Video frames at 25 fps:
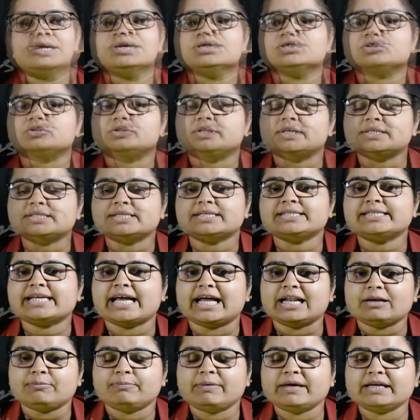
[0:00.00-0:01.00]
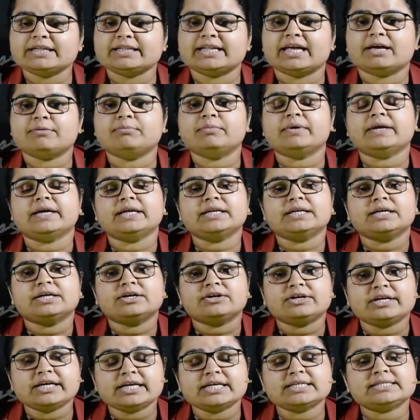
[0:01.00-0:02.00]
So this is helping them
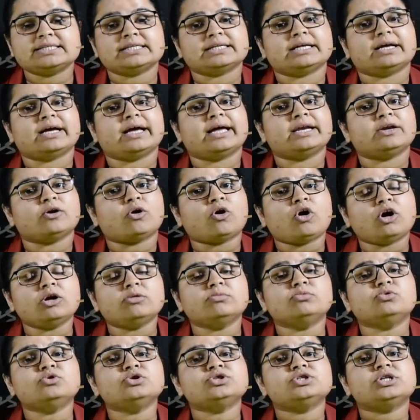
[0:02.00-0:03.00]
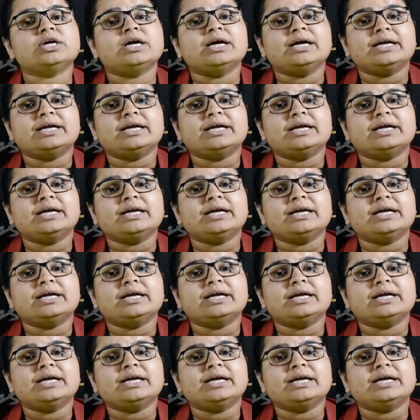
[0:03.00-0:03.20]
increase and almost